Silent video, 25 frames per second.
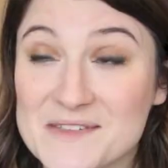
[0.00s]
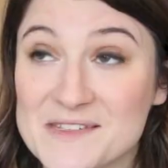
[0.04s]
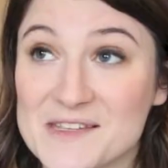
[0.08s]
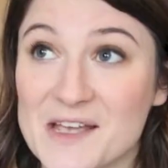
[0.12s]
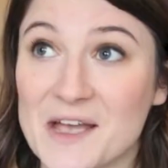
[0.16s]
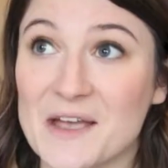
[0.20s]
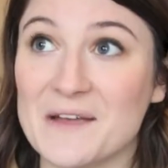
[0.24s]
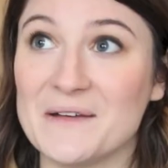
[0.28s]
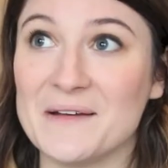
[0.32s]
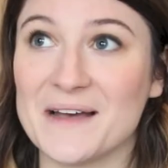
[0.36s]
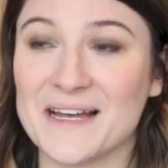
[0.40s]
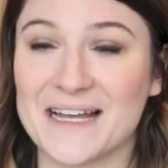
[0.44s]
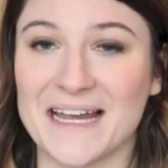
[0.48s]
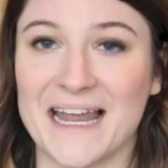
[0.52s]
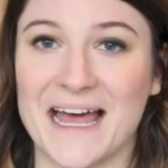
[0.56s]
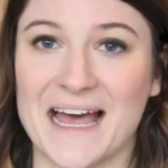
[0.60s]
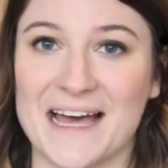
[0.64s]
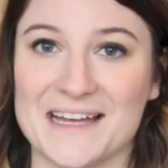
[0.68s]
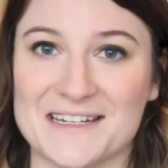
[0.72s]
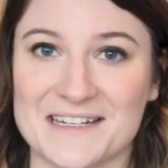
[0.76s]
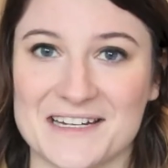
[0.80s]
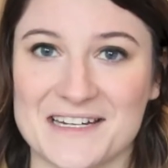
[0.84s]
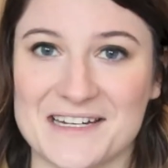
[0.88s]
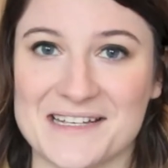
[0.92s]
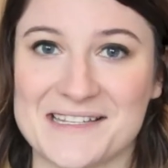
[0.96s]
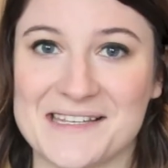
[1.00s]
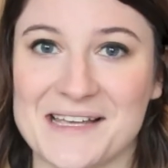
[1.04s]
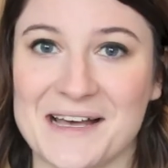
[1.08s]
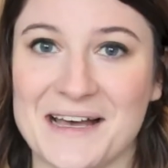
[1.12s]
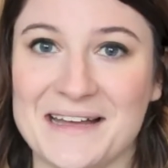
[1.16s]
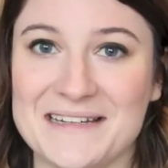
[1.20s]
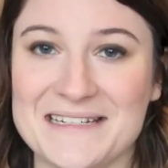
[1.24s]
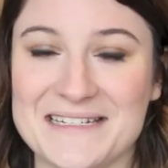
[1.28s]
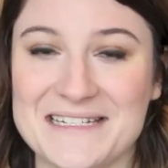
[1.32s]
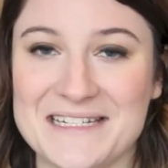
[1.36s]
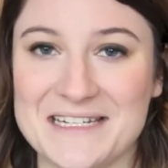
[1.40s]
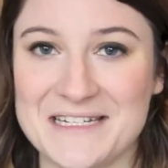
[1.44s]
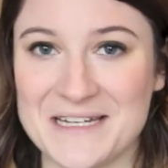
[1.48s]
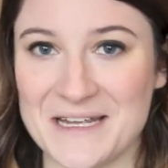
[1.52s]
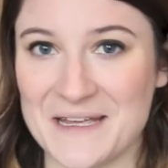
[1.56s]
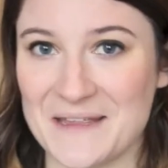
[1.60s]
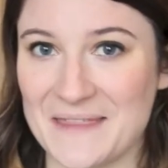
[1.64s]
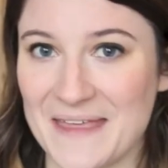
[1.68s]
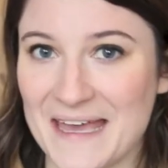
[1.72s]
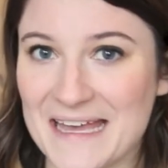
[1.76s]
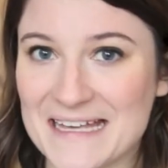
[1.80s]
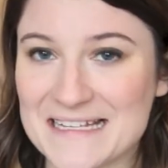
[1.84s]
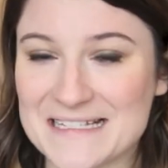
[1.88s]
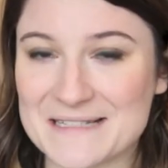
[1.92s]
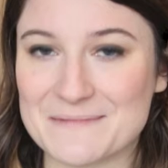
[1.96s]
so glad I decided to do
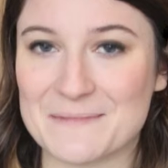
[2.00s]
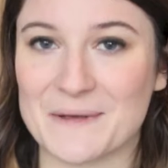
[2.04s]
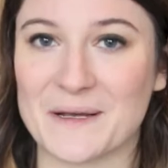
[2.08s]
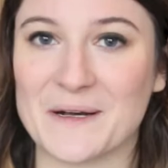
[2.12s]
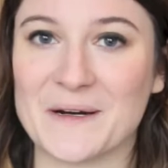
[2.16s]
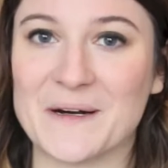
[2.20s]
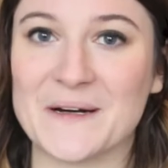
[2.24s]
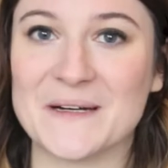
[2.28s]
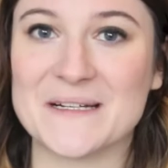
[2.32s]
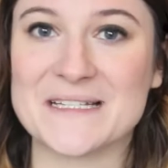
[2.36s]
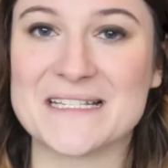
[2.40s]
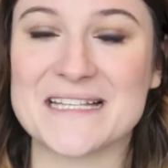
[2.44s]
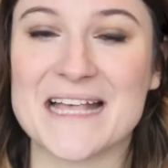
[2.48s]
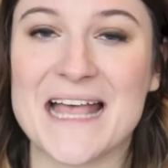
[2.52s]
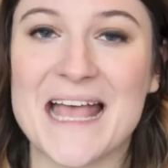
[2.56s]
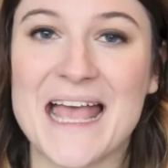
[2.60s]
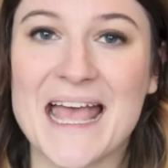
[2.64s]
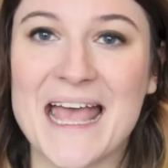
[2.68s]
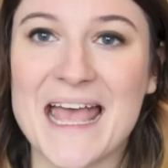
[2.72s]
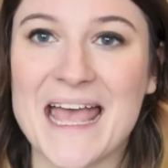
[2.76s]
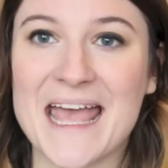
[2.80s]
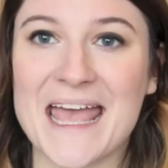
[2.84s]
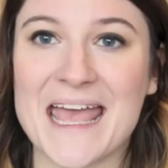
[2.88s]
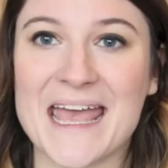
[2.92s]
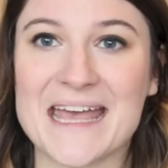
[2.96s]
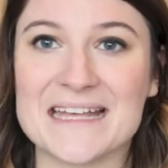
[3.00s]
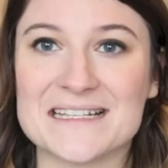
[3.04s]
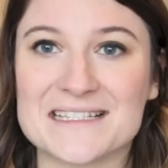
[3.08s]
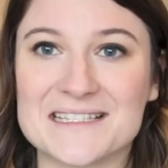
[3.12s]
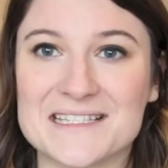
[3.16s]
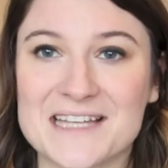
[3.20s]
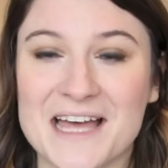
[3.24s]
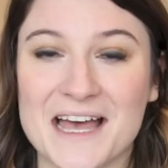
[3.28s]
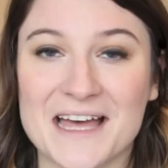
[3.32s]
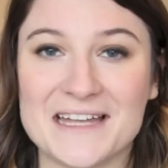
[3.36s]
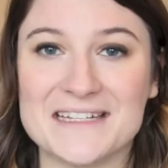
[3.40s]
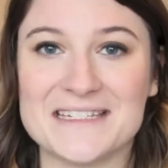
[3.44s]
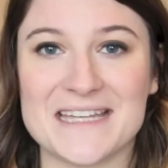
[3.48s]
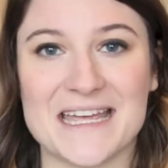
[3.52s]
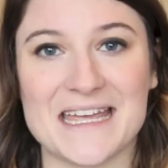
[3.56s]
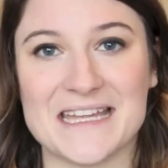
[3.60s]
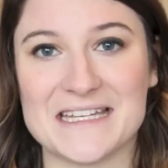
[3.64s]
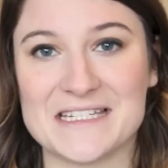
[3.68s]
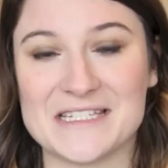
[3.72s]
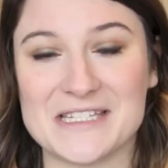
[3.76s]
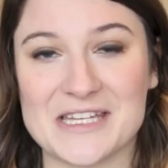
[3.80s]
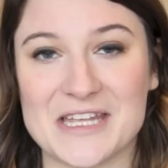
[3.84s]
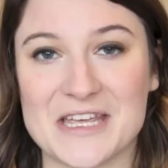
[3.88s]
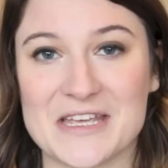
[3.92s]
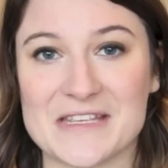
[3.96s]
this because it's turned
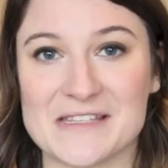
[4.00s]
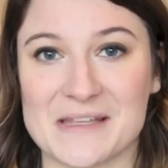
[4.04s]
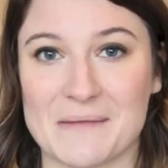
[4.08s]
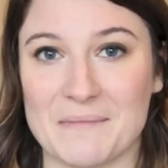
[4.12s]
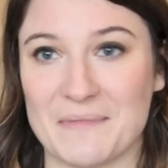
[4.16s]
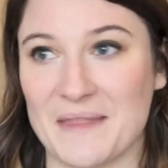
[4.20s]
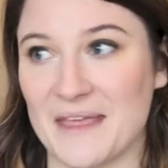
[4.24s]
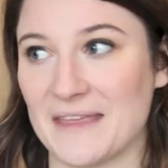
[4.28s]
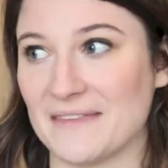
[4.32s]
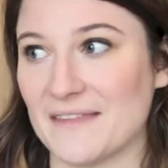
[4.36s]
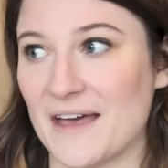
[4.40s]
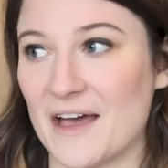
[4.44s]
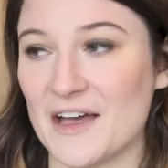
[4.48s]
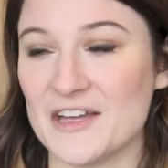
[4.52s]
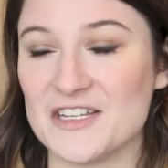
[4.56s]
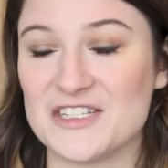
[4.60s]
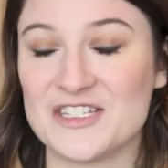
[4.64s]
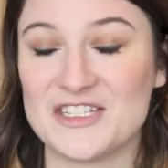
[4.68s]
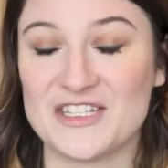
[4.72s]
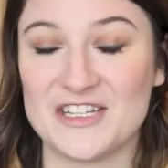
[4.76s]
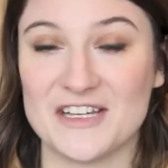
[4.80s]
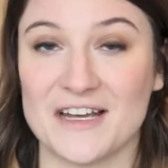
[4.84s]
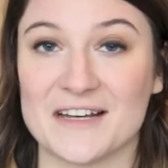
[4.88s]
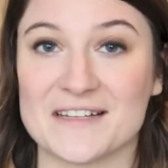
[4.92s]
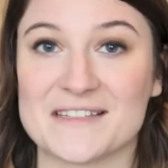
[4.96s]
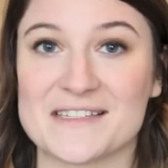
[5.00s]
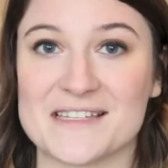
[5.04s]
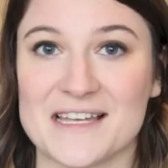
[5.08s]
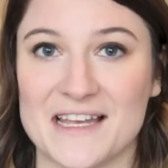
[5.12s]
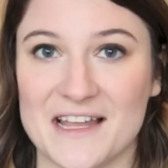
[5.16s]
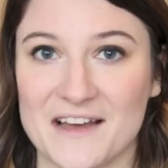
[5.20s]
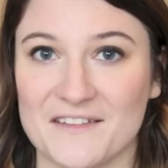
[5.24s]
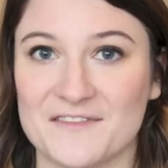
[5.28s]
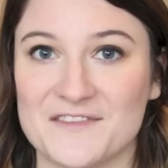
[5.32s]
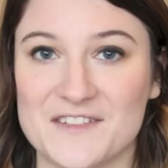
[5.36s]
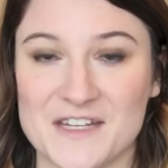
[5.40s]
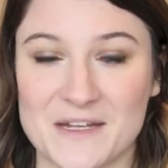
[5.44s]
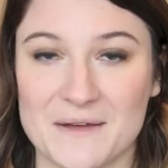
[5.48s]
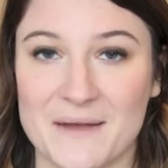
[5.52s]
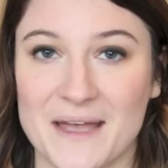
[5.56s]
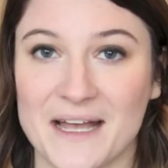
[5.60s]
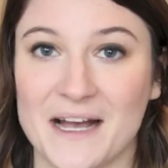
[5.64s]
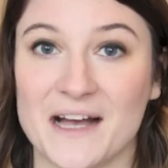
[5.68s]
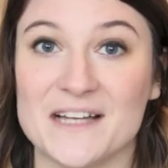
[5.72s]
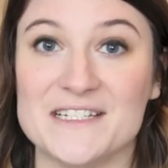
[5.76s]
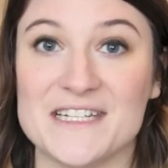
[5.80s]
into something that I just love doing.